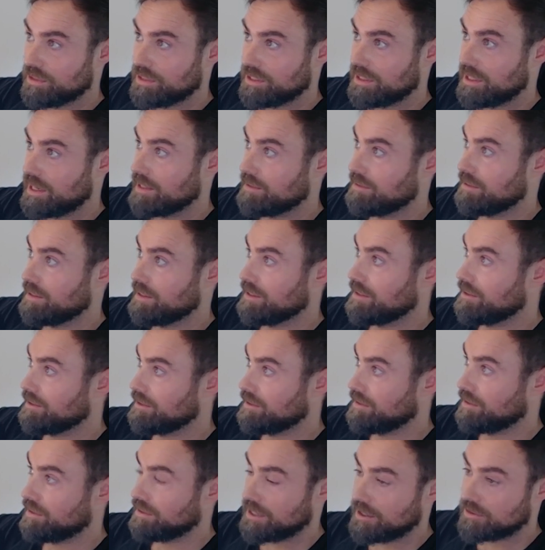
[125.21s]
that had like
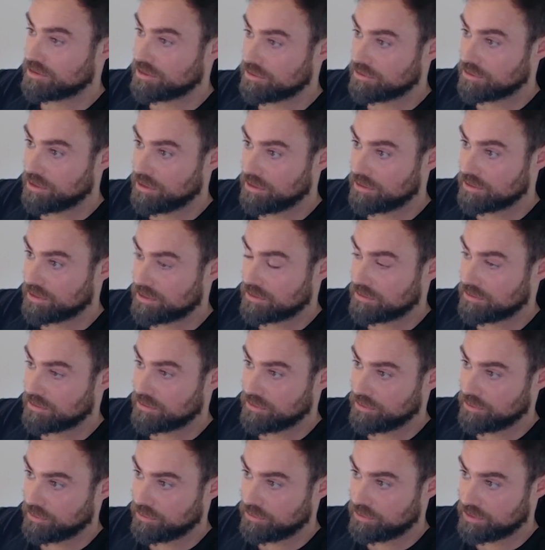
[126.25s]
$1,000
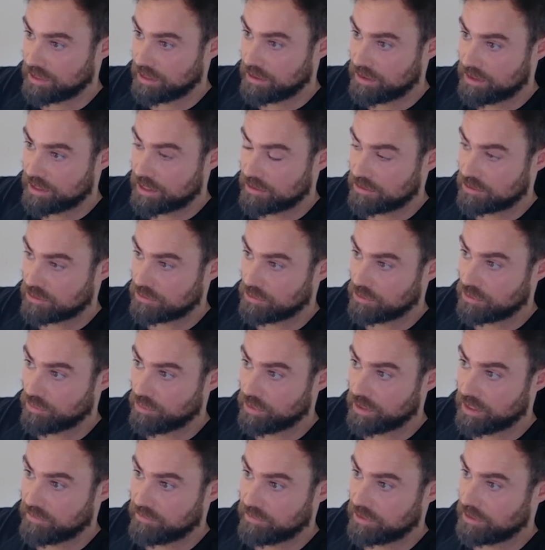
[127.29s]
or 10,000 or
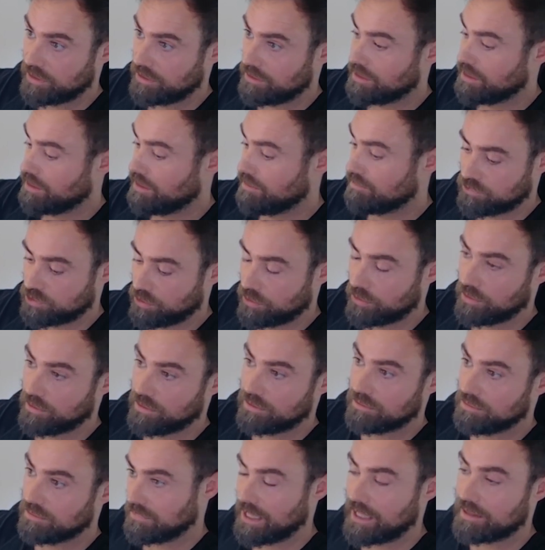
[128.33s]
whatever, and they turned
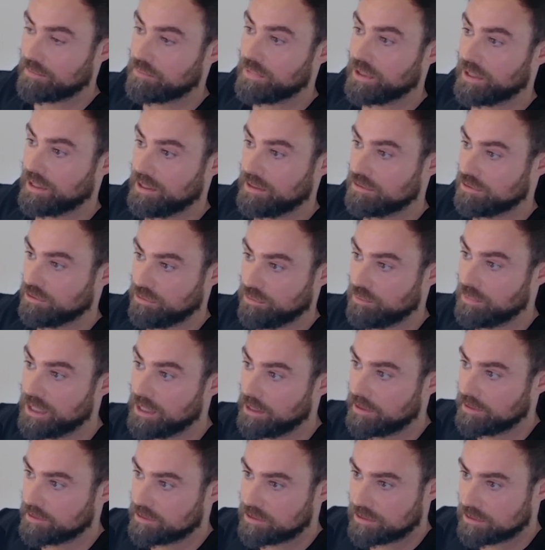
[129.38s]
that money into
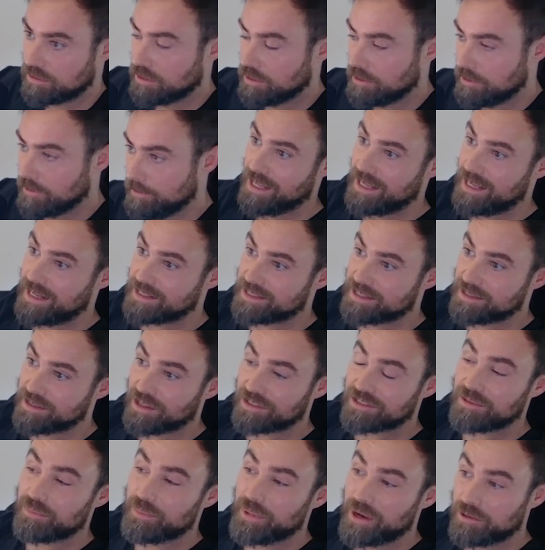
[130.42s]
millions. It's
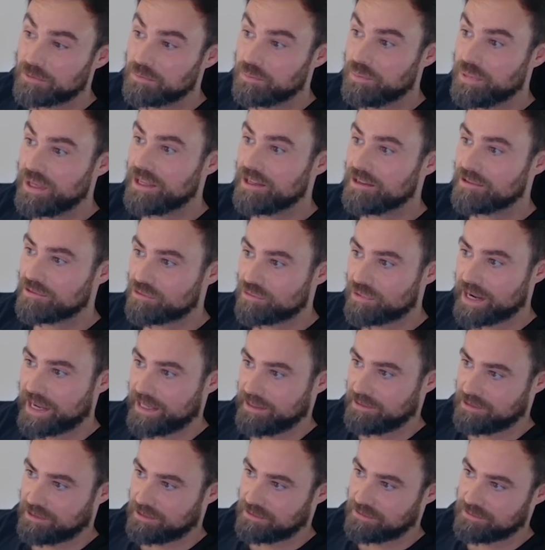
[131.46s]
not about being right.
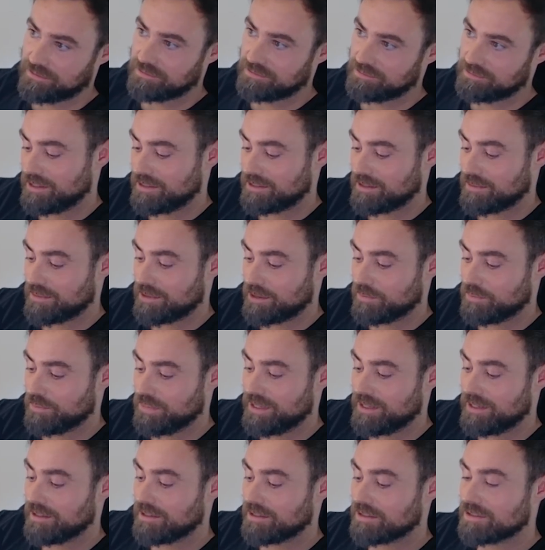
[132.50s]
It's about
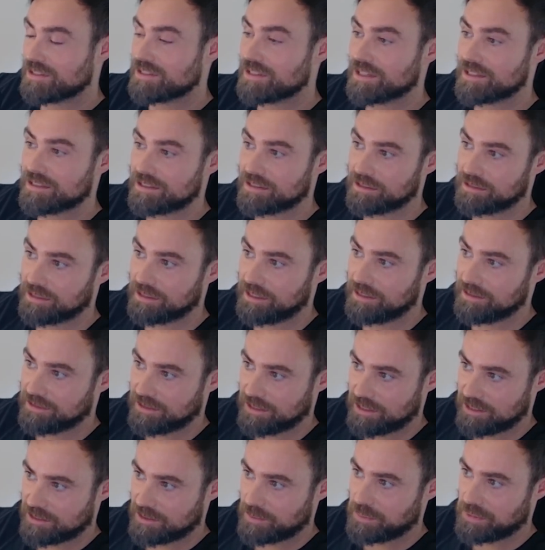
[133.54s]
being consistently
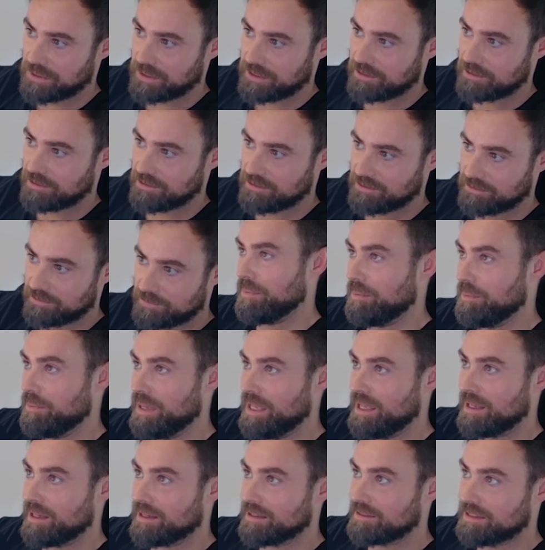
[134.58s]
disciplined.
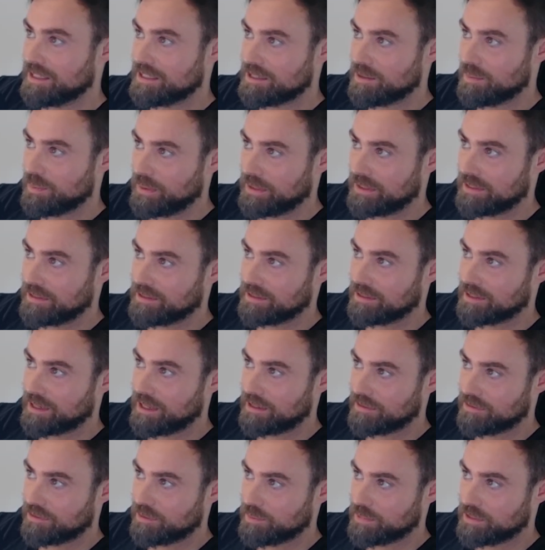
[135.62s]
Being a disciplined and
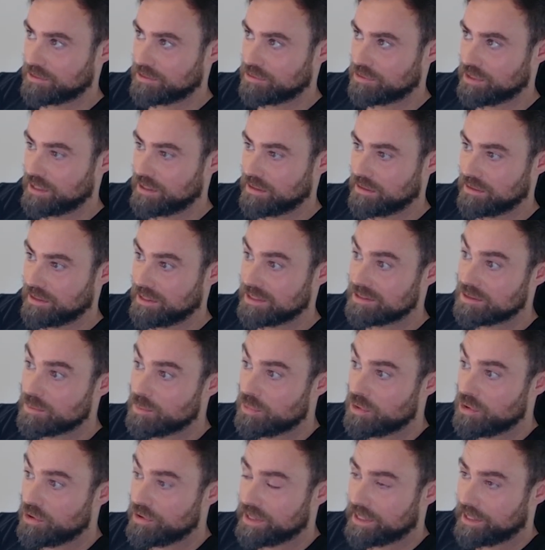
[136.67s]
algorithmic trader, it's a
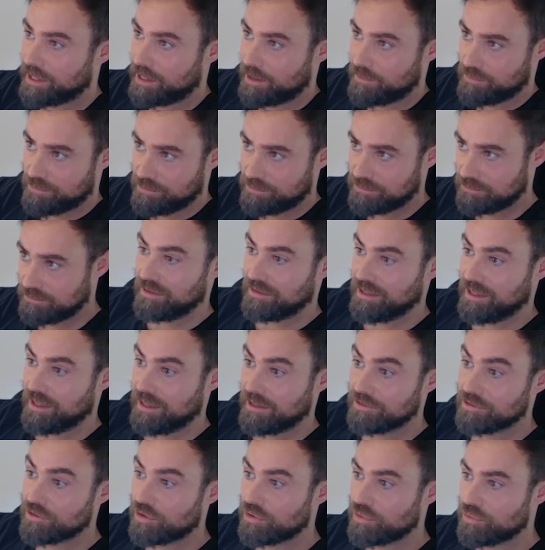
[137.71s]
boring game. They
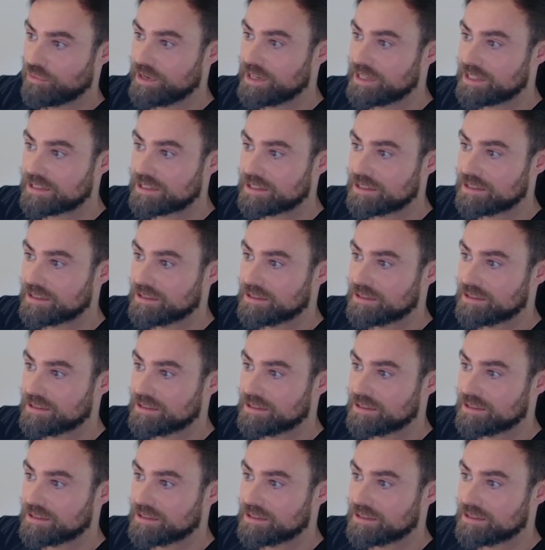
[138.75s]
ignore risk,